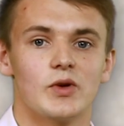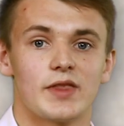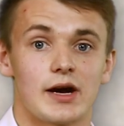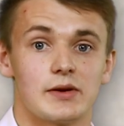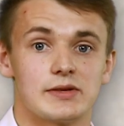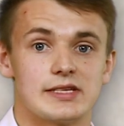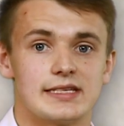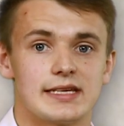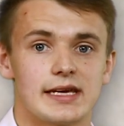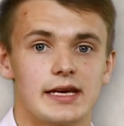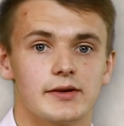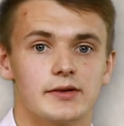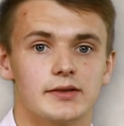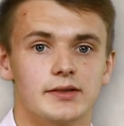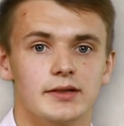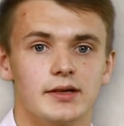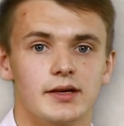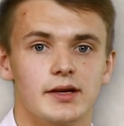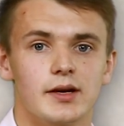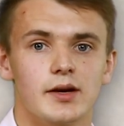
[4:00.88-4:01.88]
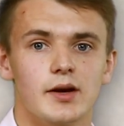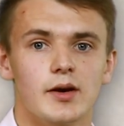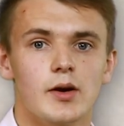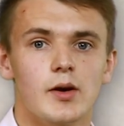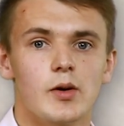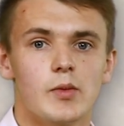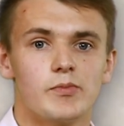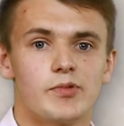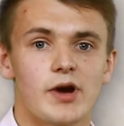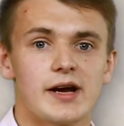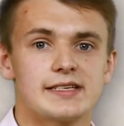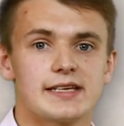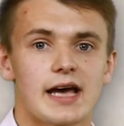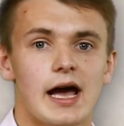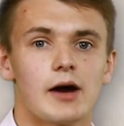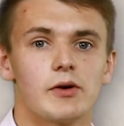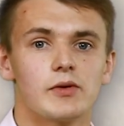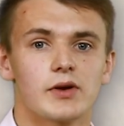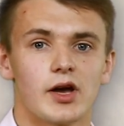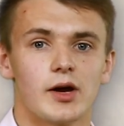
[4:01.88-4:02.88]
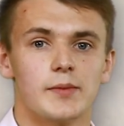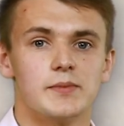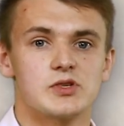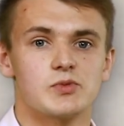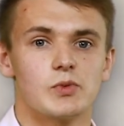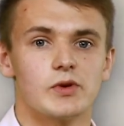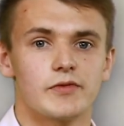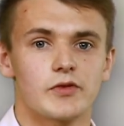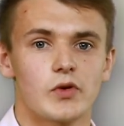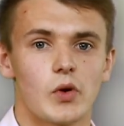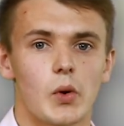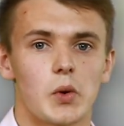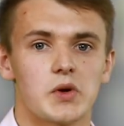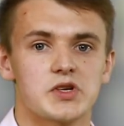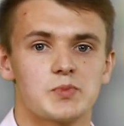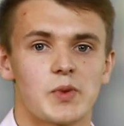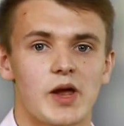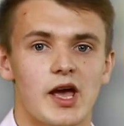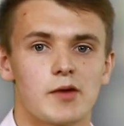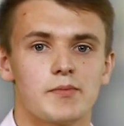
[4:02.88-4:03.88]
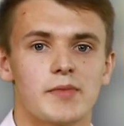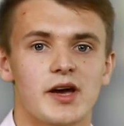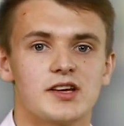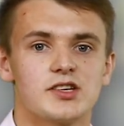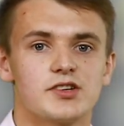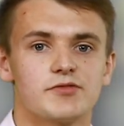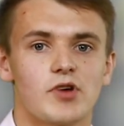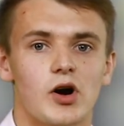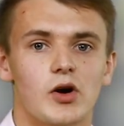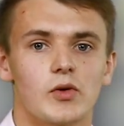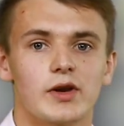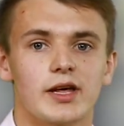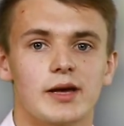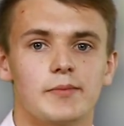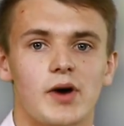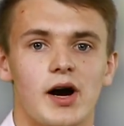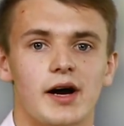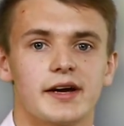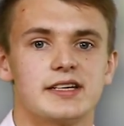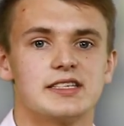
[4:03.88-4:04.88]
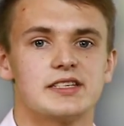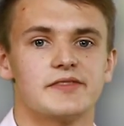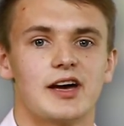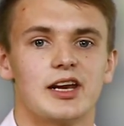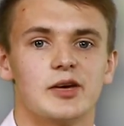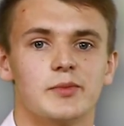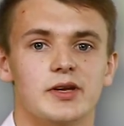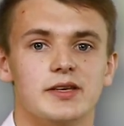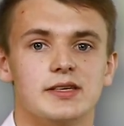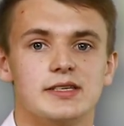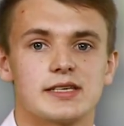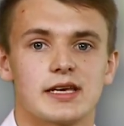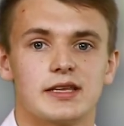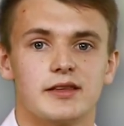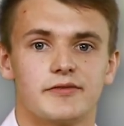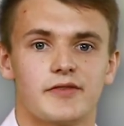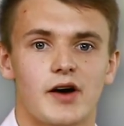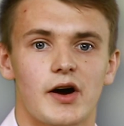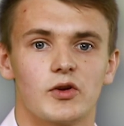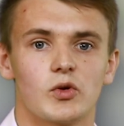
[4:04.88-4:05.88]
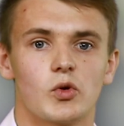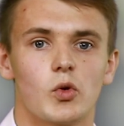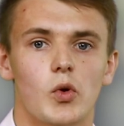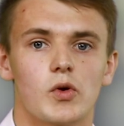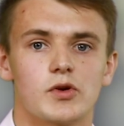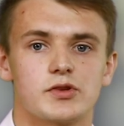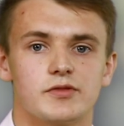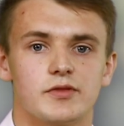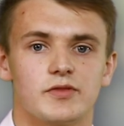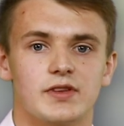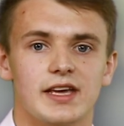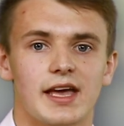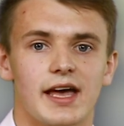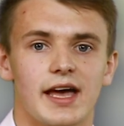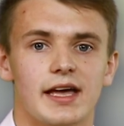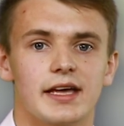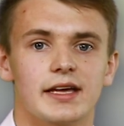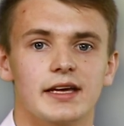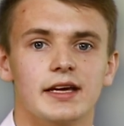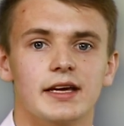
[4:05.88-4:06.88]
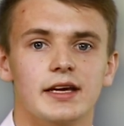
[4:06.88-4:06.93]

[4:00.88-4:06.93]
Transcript: without a deal. Brexit outcomes will of course play a major role in market development in the final quarter of the year.